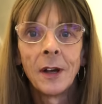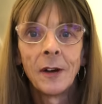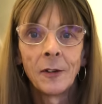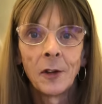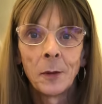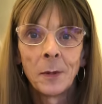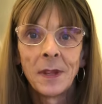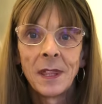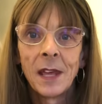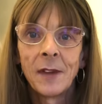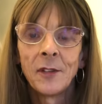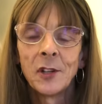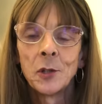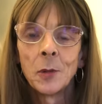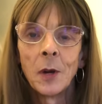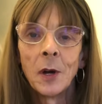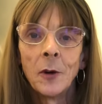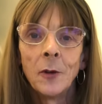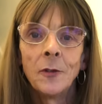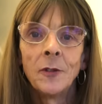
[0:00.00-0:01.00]
I've got to be there for
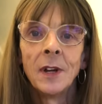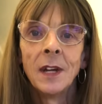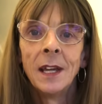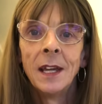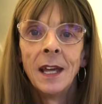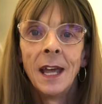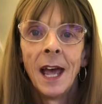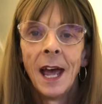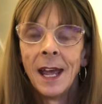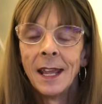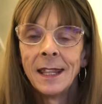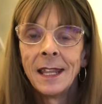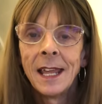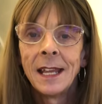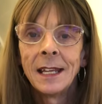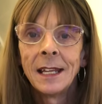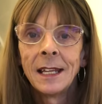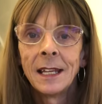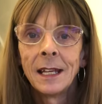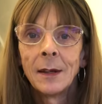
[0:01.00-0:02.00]
12. And
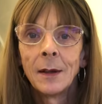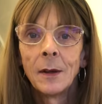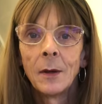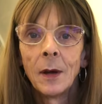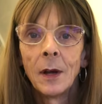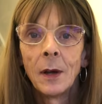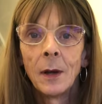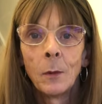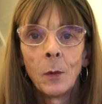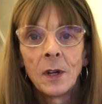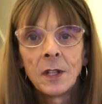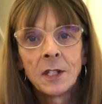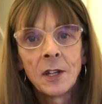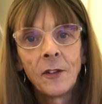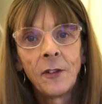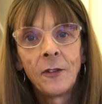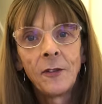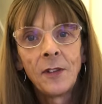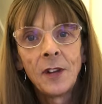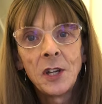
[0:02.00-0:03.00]
then once
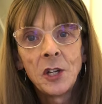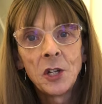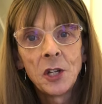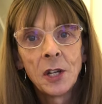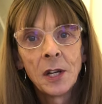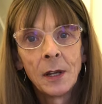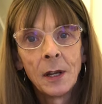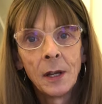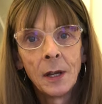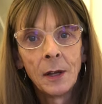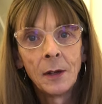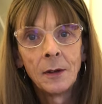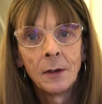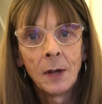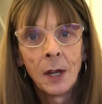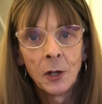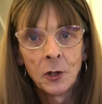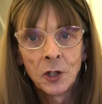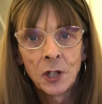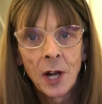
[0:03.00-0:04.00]
I've finished
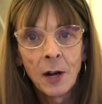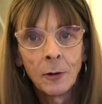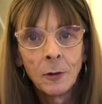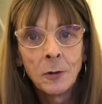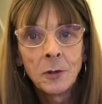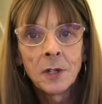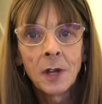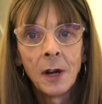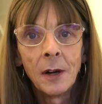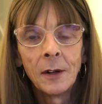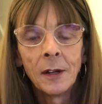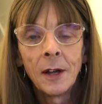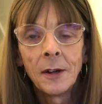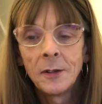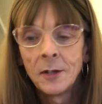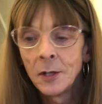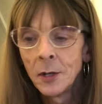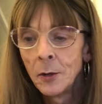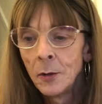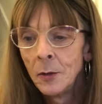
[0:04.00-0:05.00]
at Cheryl's, I'm
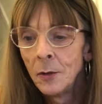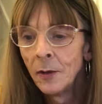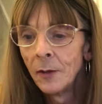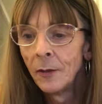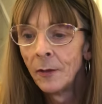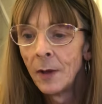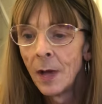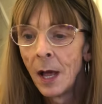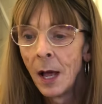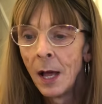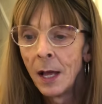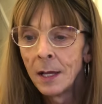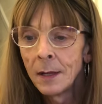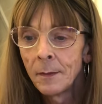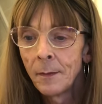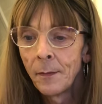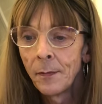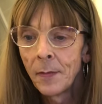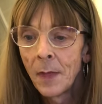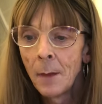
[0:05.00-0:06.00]
going to uh,
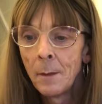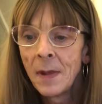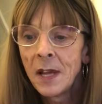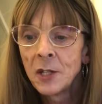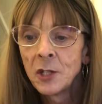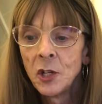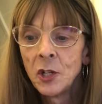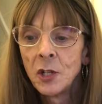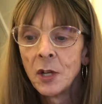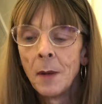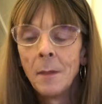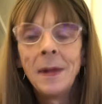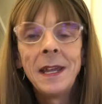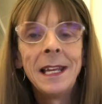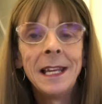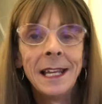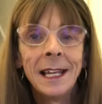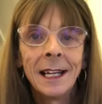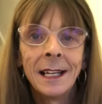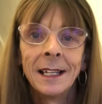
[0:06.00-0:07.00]
message
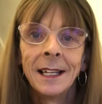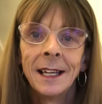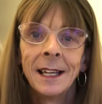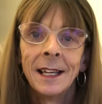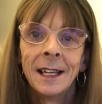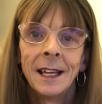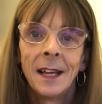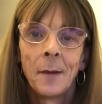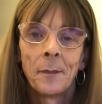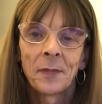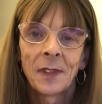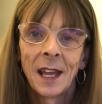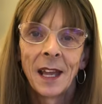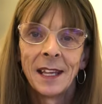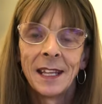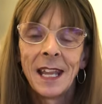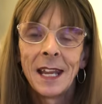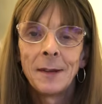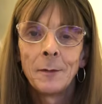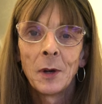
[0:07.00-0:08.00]
Amelia
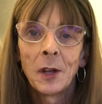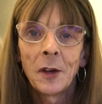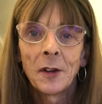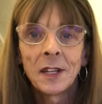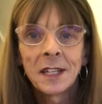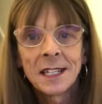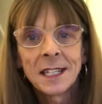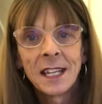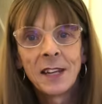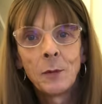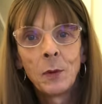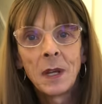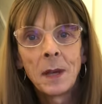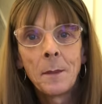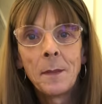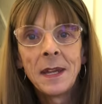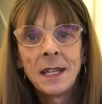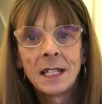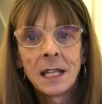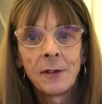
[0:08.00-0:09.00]
and then we're going to see if we can
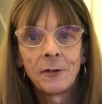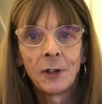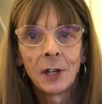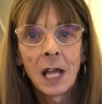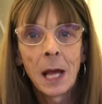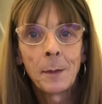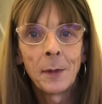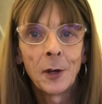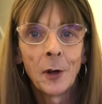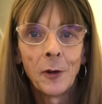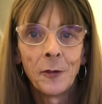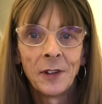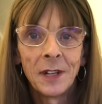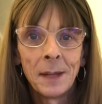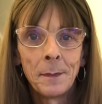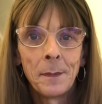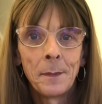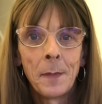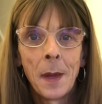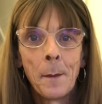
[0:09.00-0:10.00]
meet up for a cup of coffee in
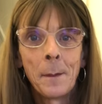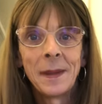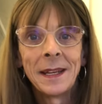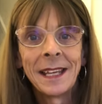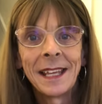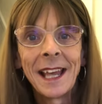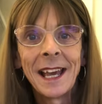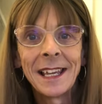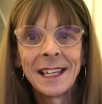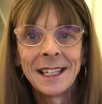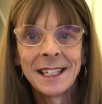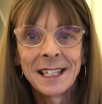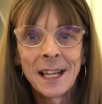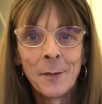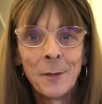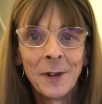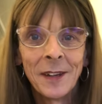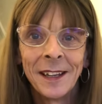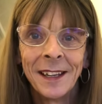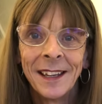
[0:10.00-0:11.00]
the bit of cake
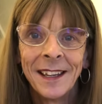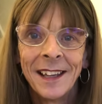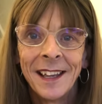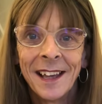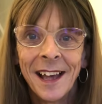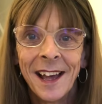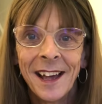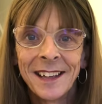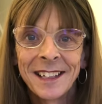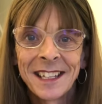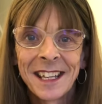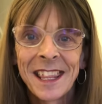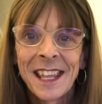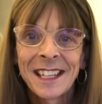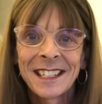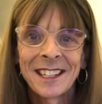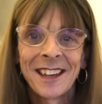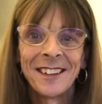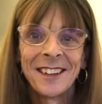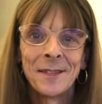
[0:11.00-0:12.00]
somewhere. Uh, so
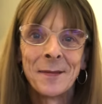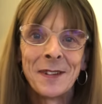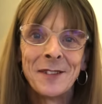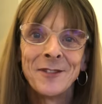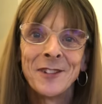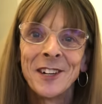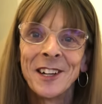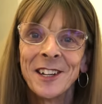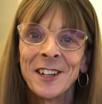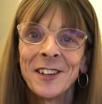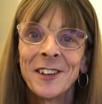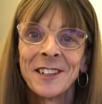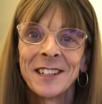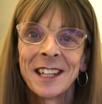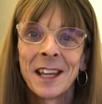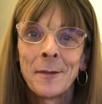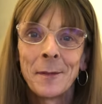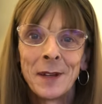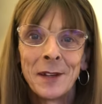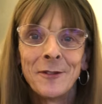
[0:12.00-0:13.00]
that's going to be really good. So
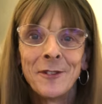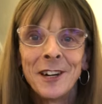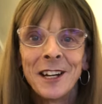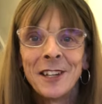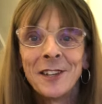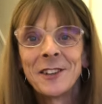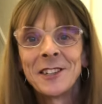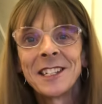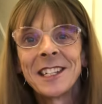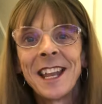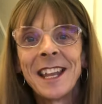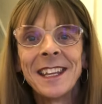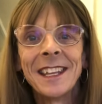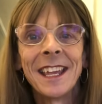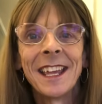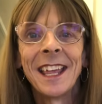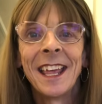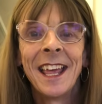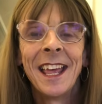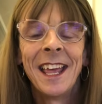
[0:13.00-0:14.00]
that'll be a really good
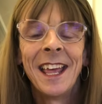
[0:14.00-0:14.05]
Sunday.